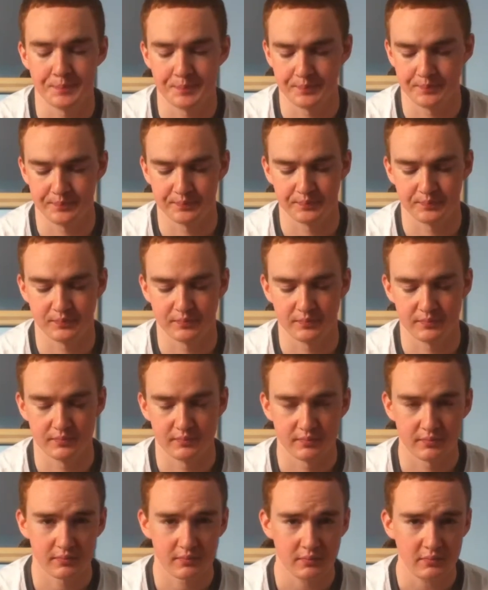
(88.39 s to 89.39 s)
Next up is
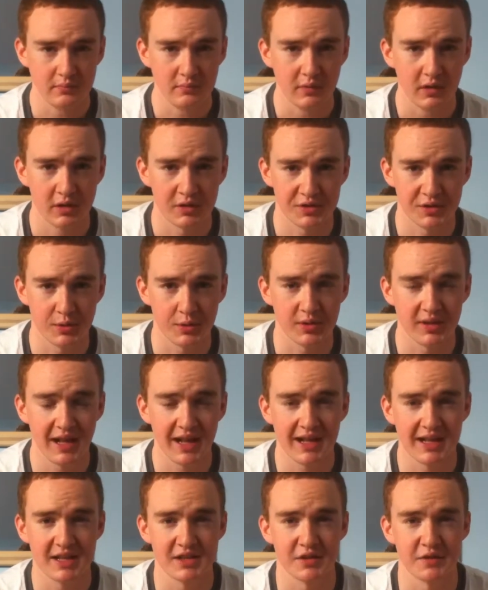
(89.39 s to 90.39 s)
fats, right?
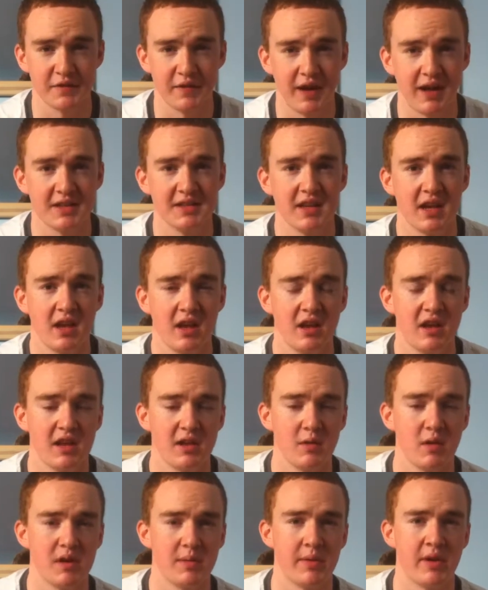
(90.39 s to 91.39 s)

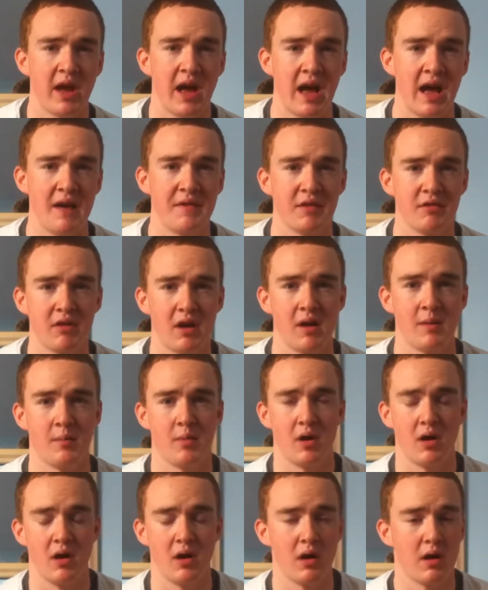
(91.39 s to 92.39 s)
So to calculate your fats,
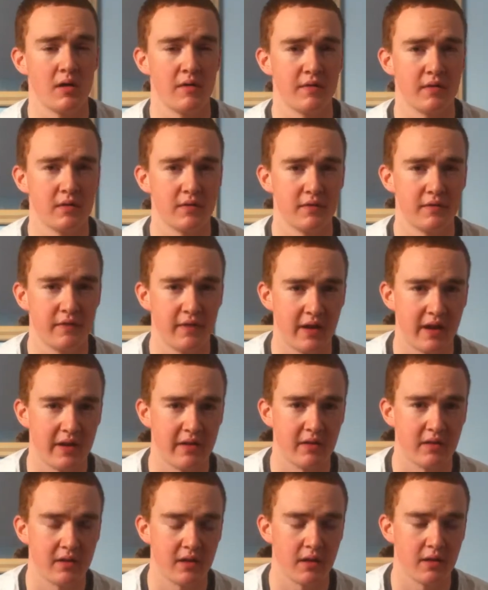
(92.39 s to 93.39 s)
you want about 0.5
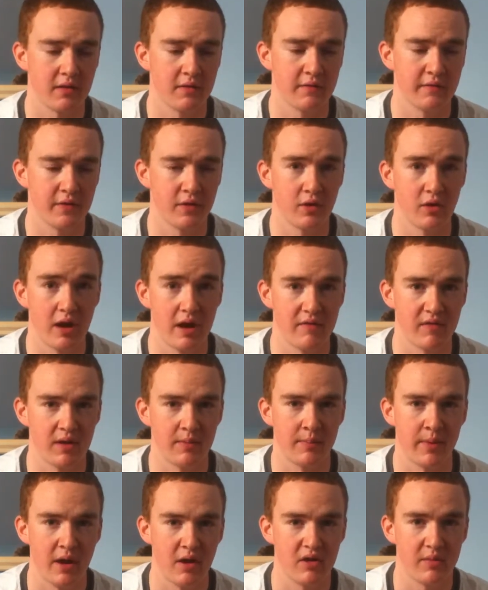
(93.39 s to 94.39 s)
gram of
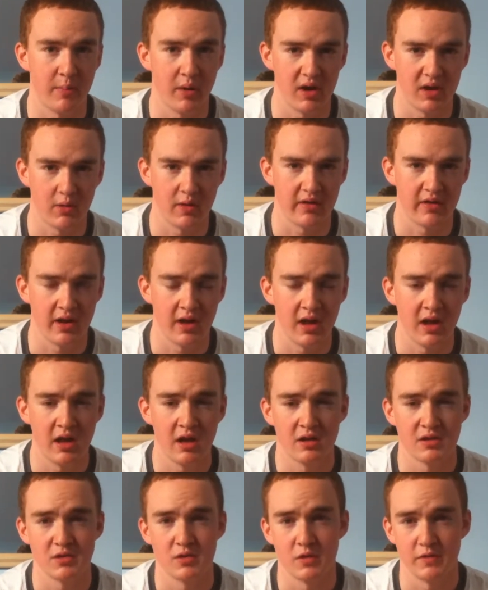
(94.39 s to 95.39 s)
fat
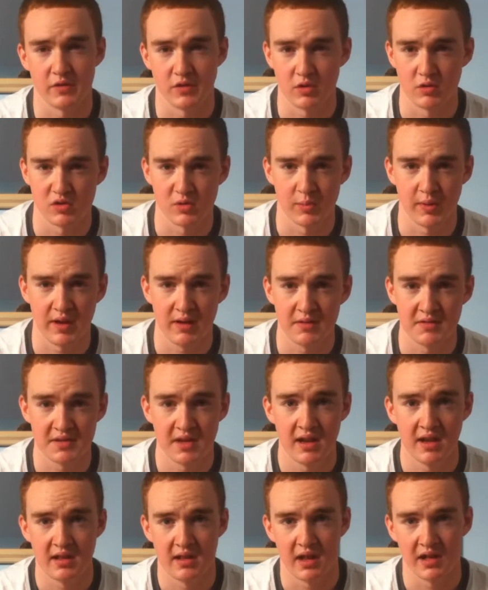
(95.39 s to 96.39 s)
for every pound of body
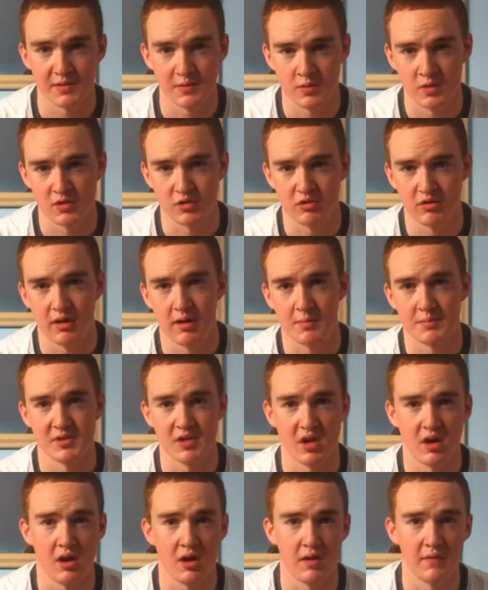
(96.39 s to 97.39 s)
weight. So if you're 200
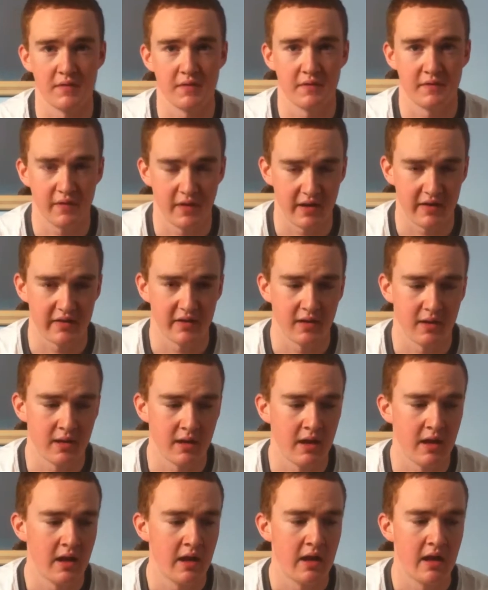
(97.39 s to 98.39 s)
pounds, that's 100
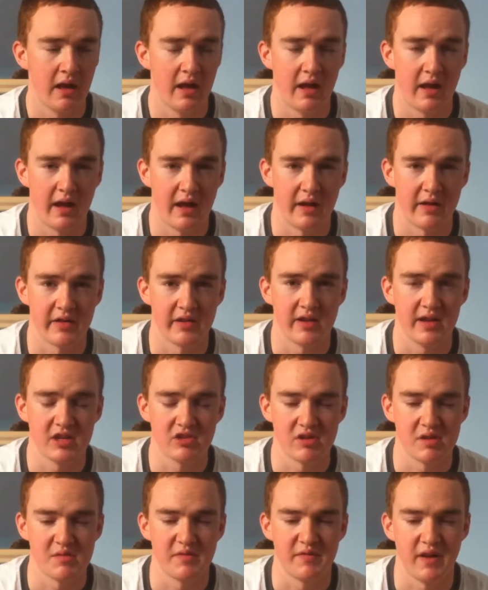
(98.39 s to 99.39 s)
grams of
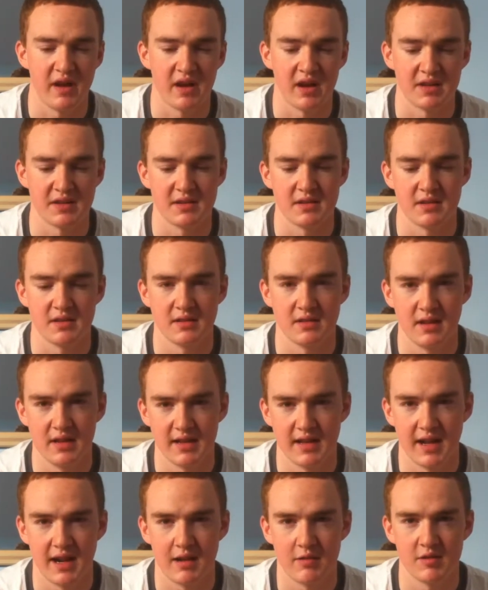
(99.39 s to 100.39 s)
fat.
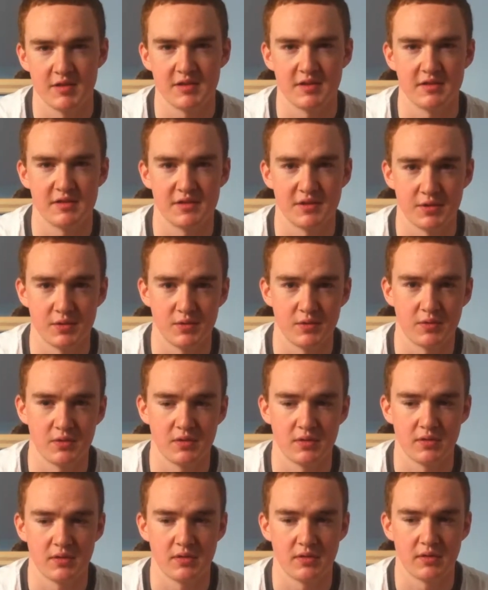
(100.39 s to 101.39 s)
And each gram of fat has
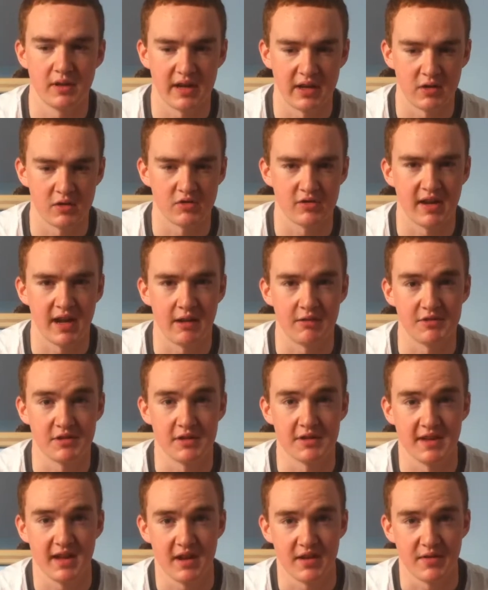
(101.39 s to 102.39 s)
9 calories,
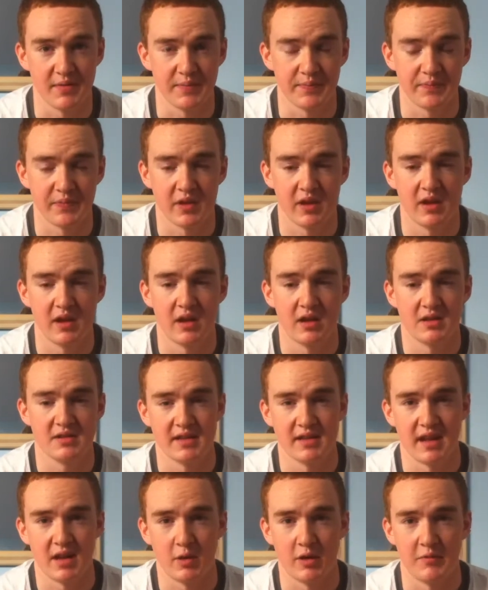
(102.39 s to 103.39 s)
so 900
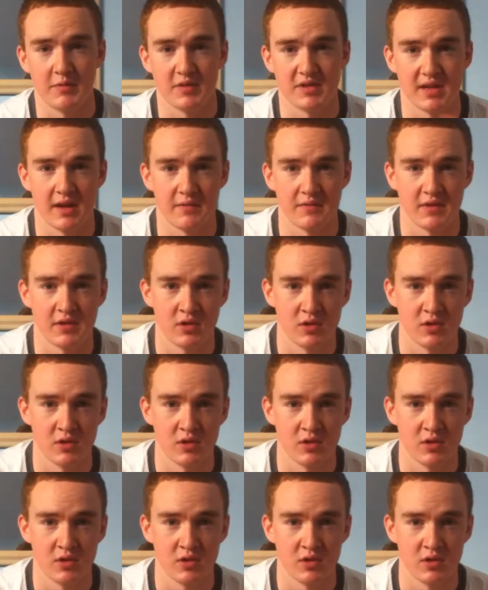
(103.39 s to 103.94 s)
calories altogether.